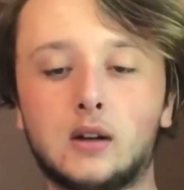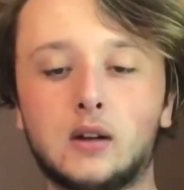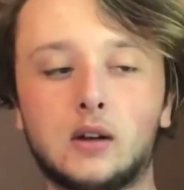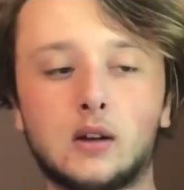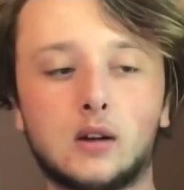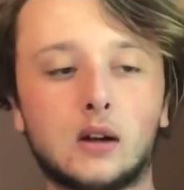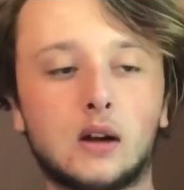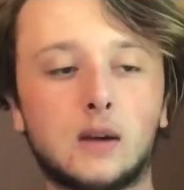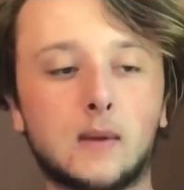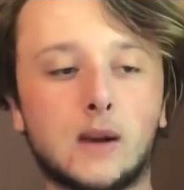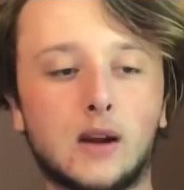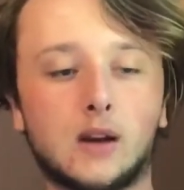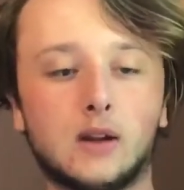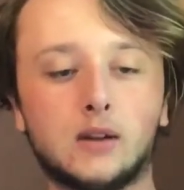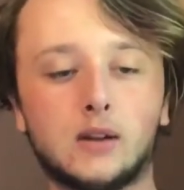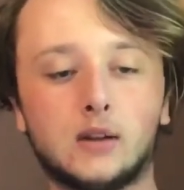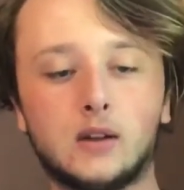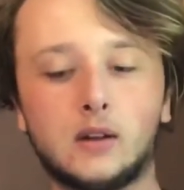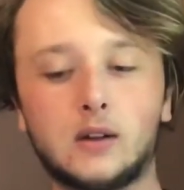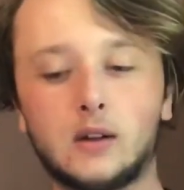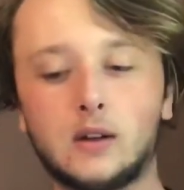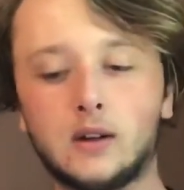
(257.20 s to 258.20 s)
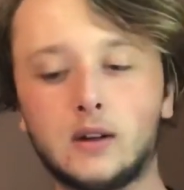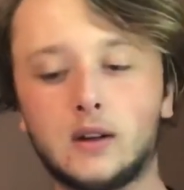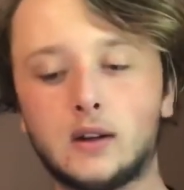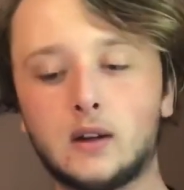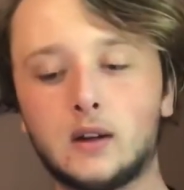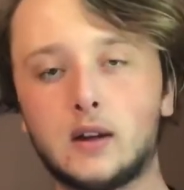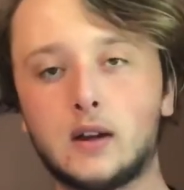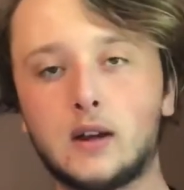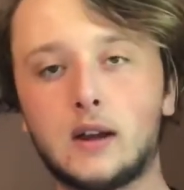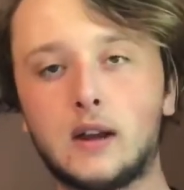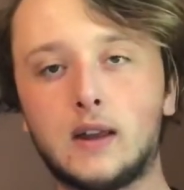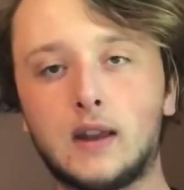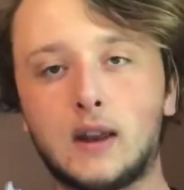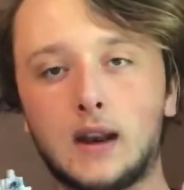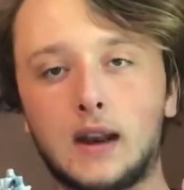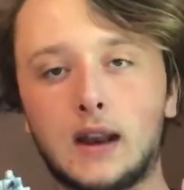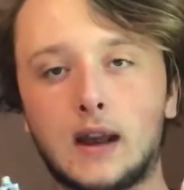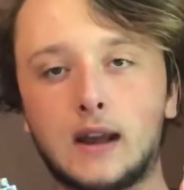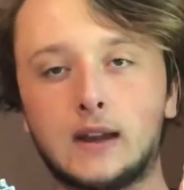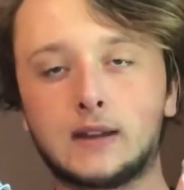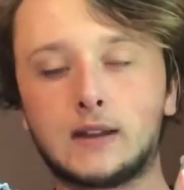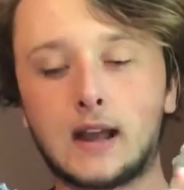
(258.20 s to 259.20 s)
come out. And
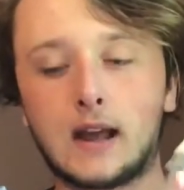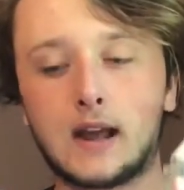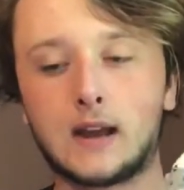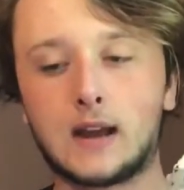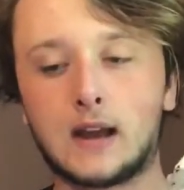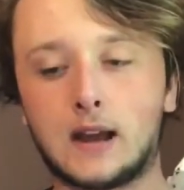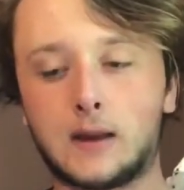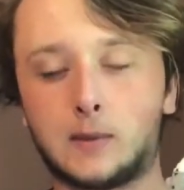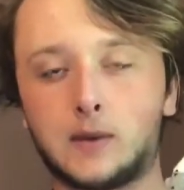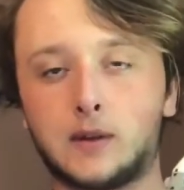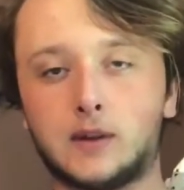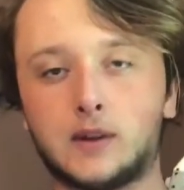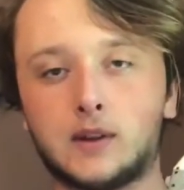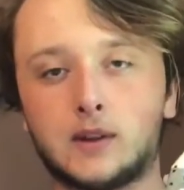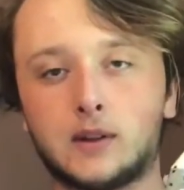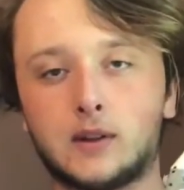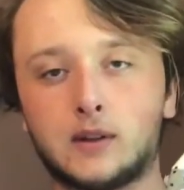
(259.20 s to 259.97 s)
as that happens,